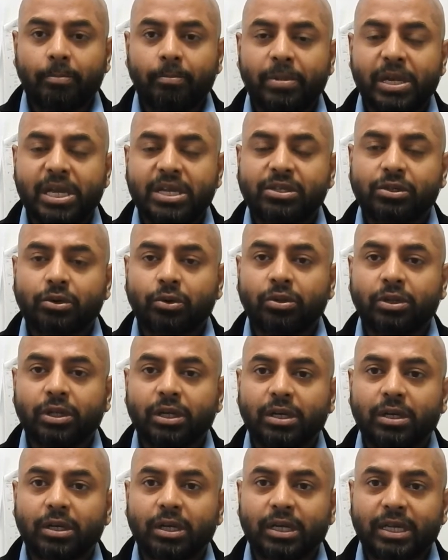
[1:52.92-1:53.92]
based on
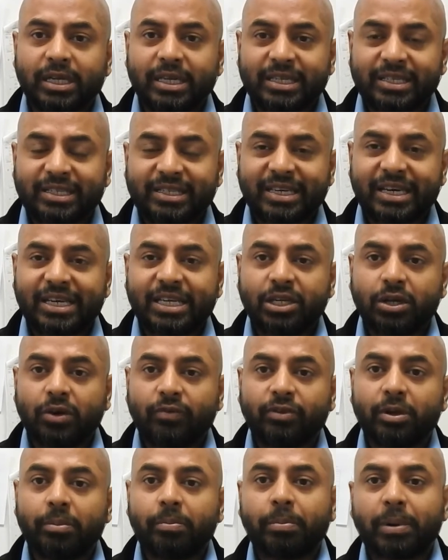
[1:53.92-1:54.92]
the study
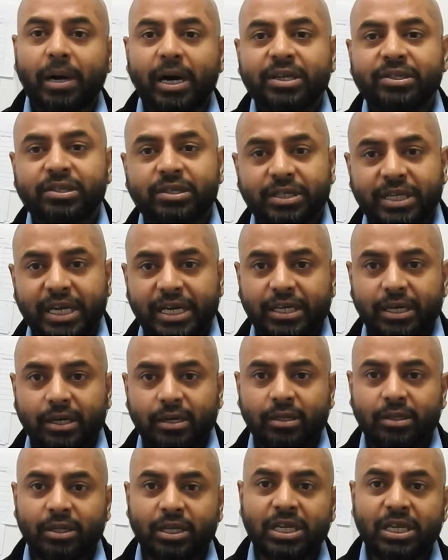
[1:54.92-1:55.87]
of the past data,